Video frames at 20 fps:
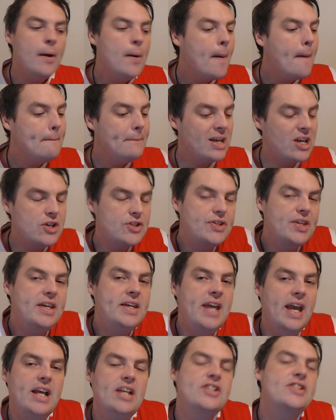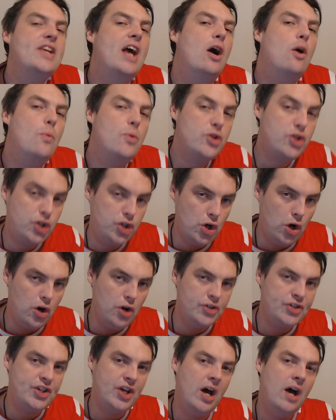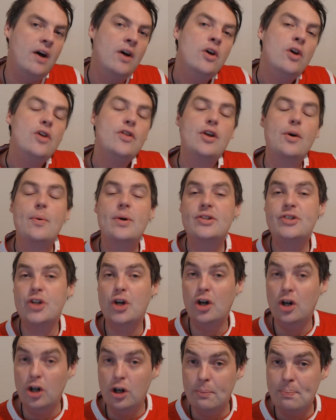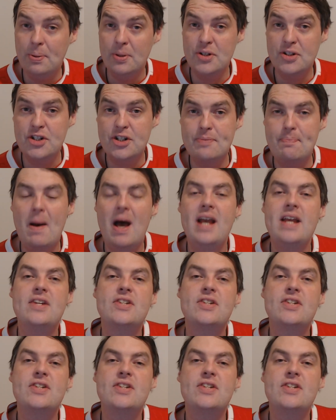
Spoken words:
because the kicks now were shorter. They were to open space.